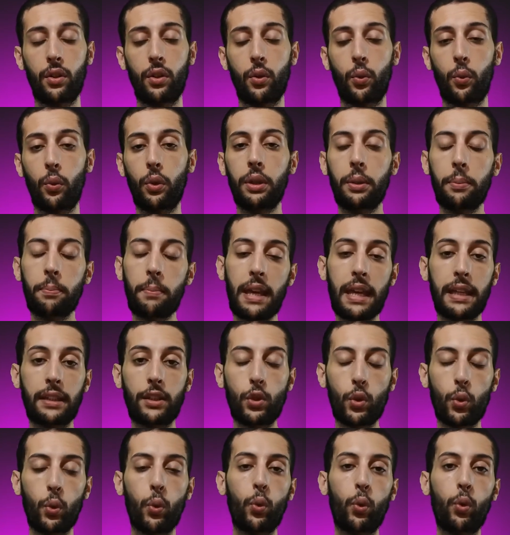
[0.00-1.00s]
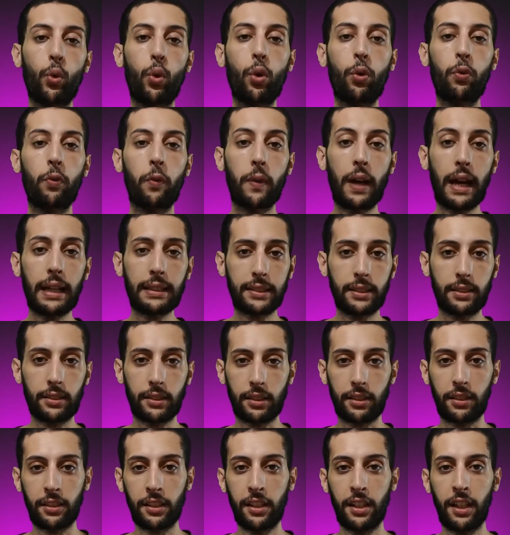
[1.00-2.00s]
will make you go
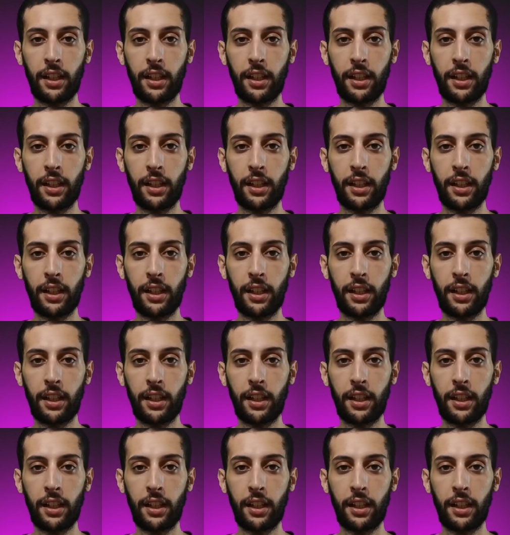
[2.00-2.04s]
faster.